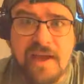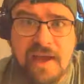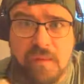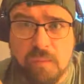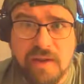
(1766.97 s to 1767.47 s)

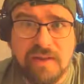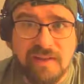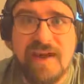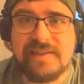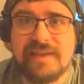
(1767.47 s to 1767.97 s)
and one of the
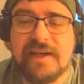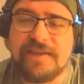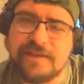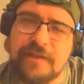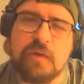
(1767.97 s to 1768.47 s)
lines in there
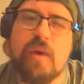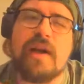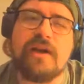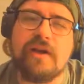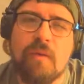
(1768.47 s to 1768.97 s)
is, if you
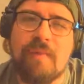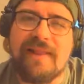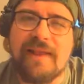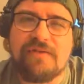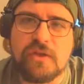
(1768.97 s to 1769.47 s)
want to know
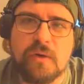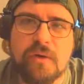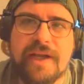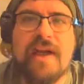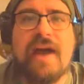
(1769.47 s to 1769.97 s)
my life
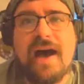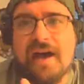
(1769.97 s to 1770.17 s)
story,